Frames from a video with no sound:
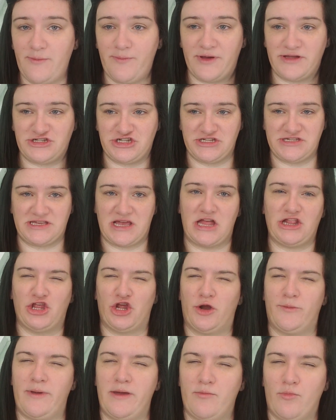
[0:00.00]
but just a
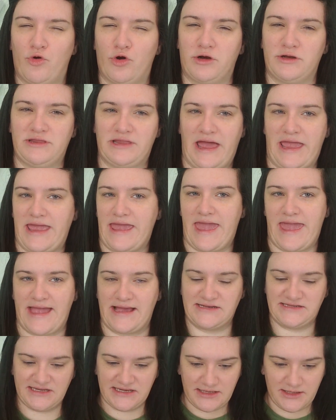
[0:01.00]
little bit more
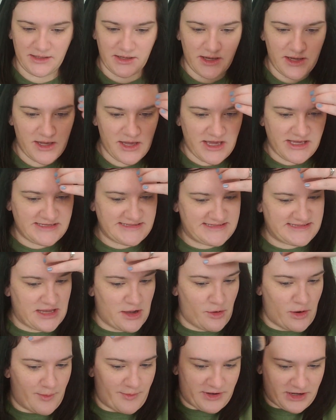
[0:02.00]
light-handed.
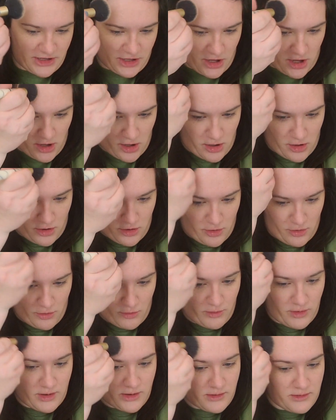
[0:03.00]
So I'm going to
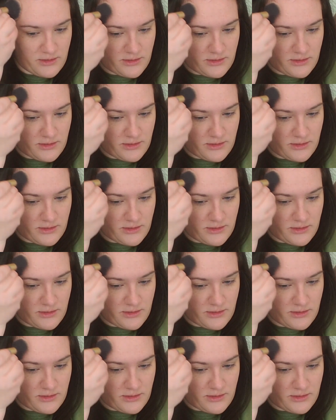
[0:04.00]
go